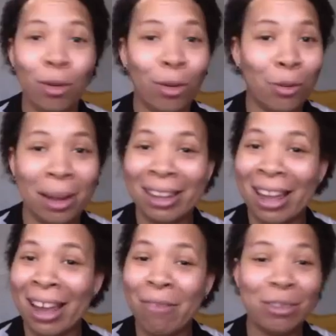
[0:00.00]
over my
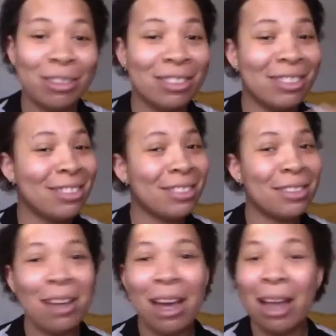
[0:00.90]
life and just
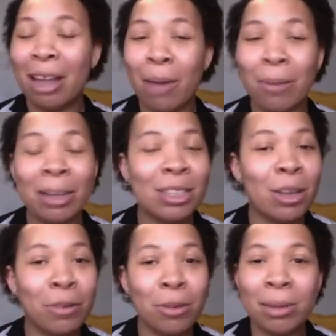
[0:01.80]
allow
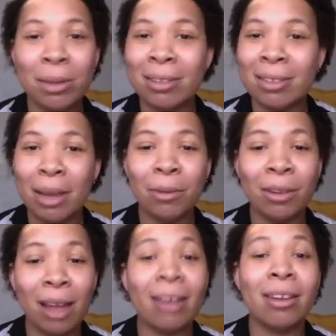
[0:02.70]
myself to be
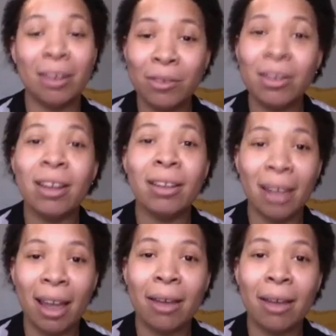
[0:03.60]
disabled. I could have done that.